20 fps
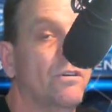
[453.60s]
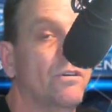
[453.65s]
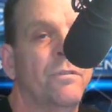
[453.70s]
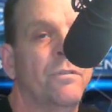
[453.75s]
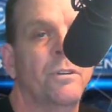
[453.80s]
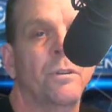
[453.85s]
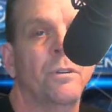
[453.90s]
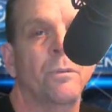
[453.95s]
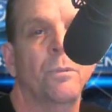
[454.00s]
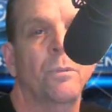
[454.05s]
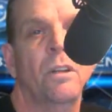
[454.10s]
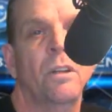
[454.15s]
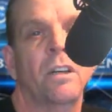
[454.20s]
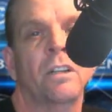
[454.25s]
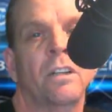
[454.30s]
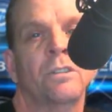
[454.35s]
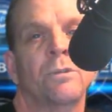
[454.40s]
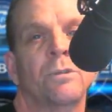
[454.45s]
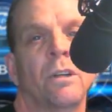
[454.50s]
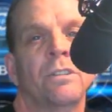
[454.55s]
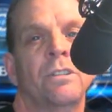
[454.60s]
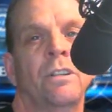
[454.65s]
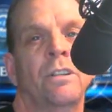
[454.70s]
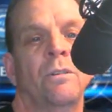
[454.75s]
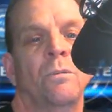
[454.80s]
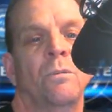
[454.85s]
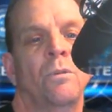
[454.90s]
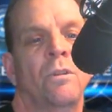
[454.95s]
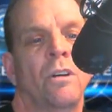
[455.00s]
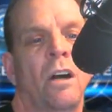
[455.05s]
if you're really interested in
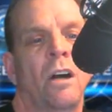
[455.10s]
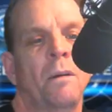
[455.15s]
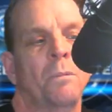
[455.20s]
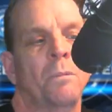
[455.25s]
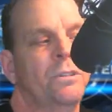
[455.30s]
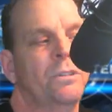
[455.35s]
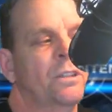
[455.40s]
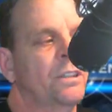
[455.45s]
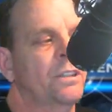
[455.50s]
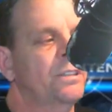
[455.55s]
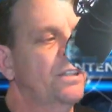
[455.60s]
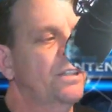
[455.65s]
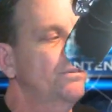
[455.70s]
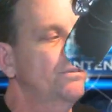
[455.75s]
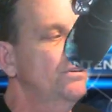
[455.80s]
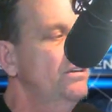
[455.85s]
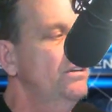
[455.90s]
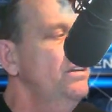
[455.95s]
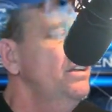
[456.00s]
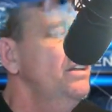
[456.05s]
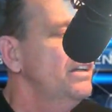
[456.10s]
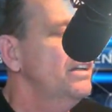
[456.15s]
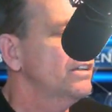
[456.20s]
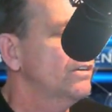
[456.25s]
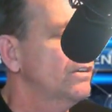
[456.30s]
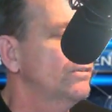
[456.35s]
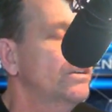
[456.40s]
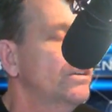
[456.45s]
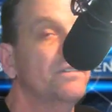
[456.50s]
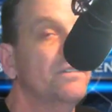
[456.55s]
WooCommerce, etc.,
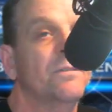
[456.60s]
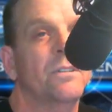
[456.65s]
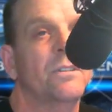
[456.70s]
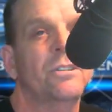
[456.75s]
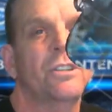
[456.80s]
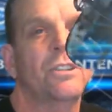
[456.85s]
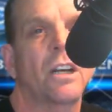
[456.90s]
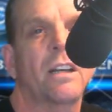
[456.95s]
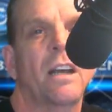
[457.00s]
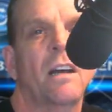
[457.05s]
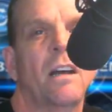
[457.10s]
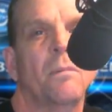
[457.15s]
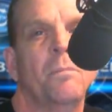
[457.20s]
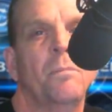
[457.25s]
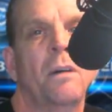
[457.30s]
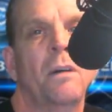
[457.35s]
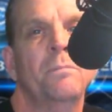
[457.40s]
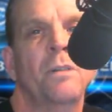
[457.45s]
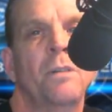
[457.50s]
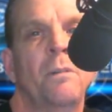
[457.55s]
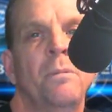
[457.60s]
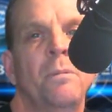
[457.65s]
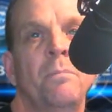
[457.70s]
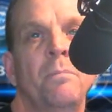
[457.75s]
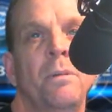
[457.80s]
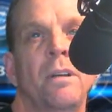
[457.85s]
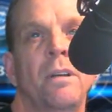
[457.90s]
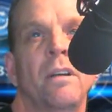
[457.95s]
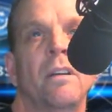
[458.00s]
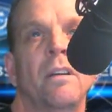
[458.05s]
check out Bob WP.